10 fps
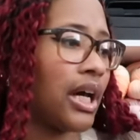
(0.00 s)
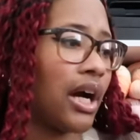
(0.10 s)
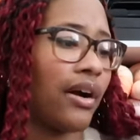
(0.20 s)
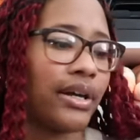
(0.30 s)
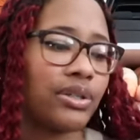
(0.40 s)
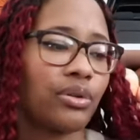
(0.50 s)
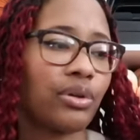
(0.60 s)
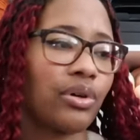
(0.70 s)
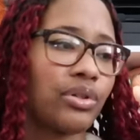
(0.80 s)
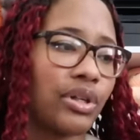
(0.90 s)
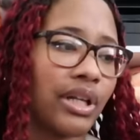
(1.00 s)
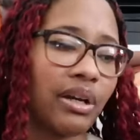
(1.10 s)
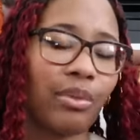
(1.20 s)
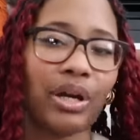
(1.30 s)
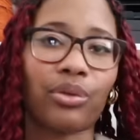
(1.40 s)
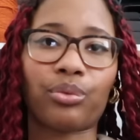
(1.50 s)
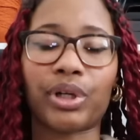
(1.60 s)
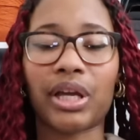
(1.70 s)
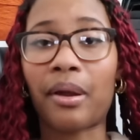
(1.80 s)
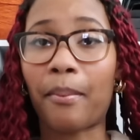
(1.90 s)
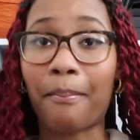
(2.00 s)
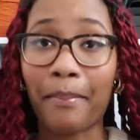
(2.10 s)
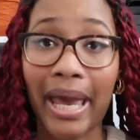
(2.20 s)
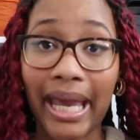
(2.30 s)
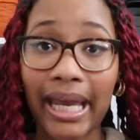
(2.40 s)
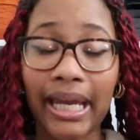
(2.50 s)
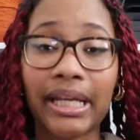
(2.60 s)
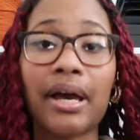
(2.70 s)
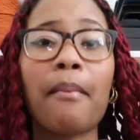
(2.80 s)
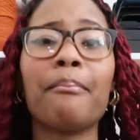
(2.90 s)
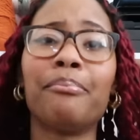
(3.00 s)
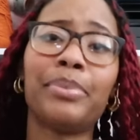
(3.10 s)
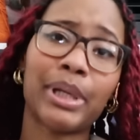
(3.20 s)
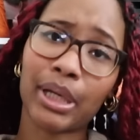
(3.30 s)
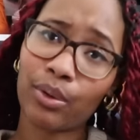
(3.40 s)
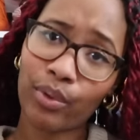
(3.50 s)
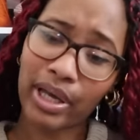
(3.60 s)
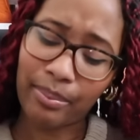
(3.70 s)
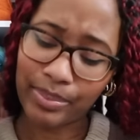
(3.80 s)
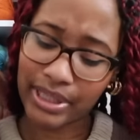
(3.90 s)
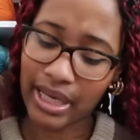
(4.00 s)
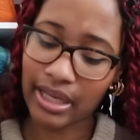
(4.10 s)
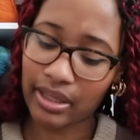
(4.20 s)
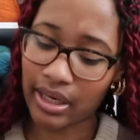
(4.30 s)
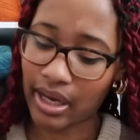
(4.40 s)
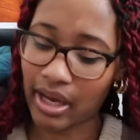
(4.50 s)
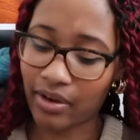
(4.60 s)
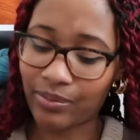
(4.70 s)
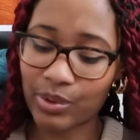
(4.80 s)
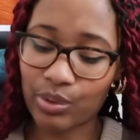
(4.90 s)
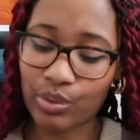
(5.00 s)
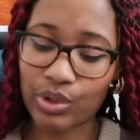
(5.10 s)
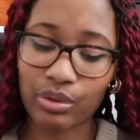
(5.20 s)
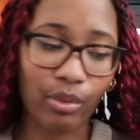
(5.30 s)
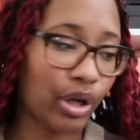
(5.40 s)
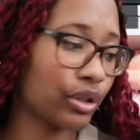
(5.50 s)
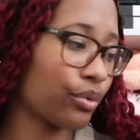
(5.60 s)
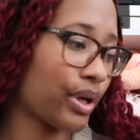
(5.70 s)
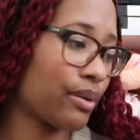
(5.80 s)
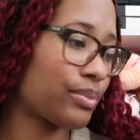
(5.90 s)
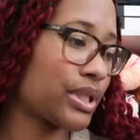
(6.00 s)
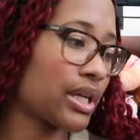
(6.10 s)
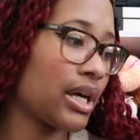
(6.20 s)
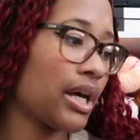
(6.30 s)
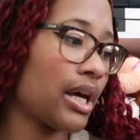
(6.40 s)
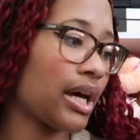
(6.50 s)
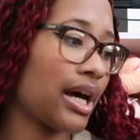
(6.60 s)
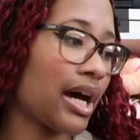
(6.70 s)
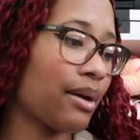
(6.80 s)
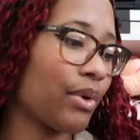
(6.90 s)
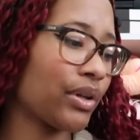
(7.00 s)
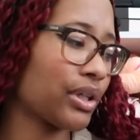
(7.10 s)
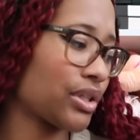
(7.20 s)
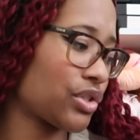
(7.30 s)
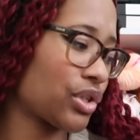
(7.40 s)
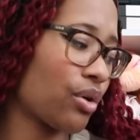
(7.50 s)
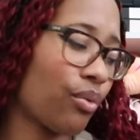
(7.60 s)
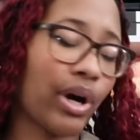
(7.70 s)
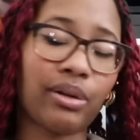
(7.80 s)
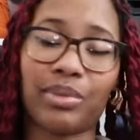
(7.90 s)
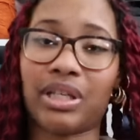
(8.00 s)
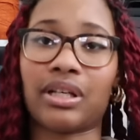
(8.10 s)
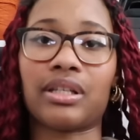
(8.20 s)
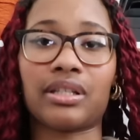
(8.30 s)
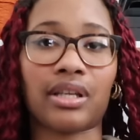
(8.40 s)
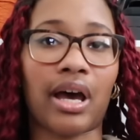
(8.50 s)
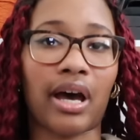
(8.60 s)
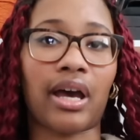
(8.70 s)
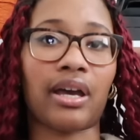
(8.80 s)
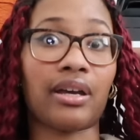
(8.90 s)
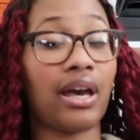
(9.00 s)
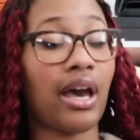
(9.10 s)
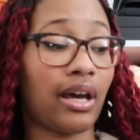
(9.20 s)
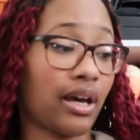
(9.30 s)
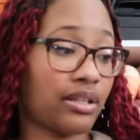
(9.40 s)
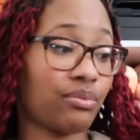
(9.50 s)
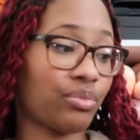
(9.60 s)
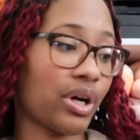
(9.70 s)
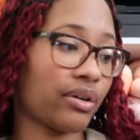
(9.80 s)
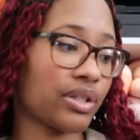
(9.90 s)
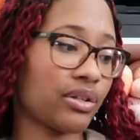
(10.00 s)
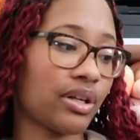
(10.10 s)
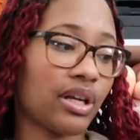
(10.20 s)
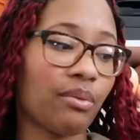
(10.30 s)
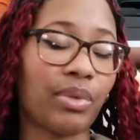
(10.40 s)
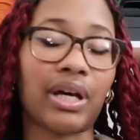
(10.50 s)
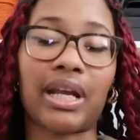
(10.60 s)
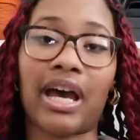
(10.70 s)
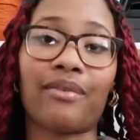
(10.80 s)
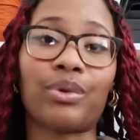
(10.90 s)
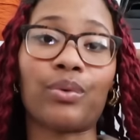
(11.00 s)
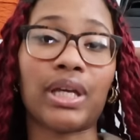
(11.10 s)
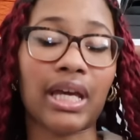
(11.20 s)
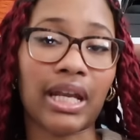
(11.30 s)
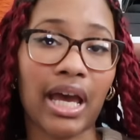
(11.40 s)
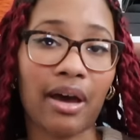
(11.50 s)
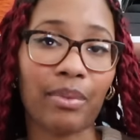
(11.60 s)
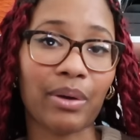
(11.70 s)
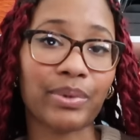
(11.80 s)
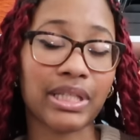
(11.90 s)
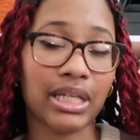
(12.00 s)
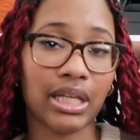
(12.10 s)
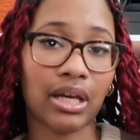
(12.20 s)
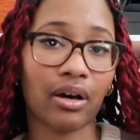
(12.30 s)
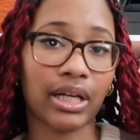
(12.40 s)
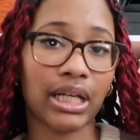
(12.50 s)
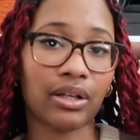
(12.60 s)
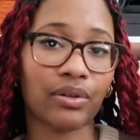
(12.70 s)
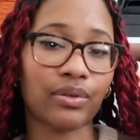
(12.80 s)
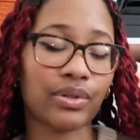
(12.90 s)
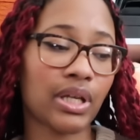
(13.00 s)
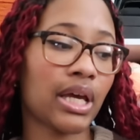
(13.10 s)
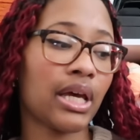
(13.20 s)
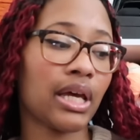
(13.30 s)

All right, so those are like my three main big whips, and then I have two smaller whips. I'm only going to show one because I got some progress on it, but I have the Weekend Hat by Petite Knit on the needles.